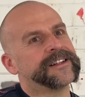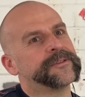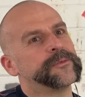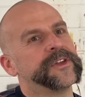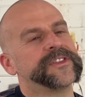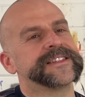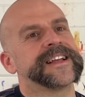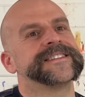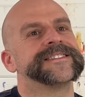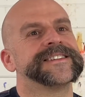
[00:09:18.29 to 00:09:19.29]
with the
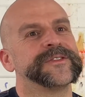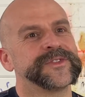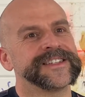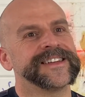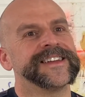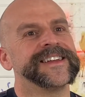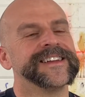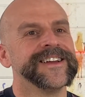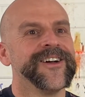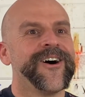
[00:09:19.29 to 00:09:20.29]
sensitivity
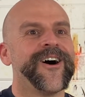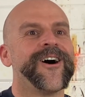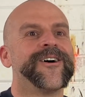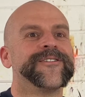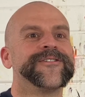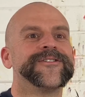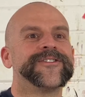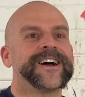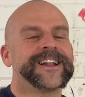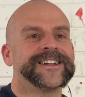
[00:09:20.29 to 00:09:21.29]
of
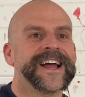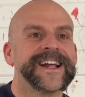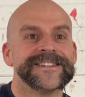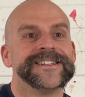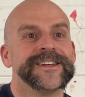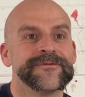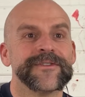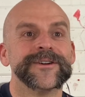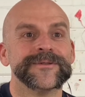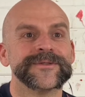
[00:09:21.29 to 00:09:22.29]
an antique
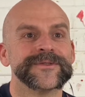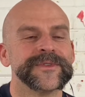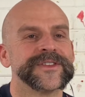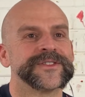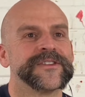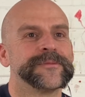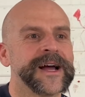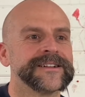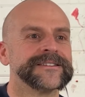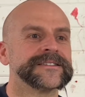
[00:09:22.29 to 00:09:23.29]
rose with soft
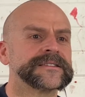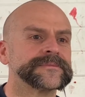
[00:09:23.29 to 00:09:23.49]
petals.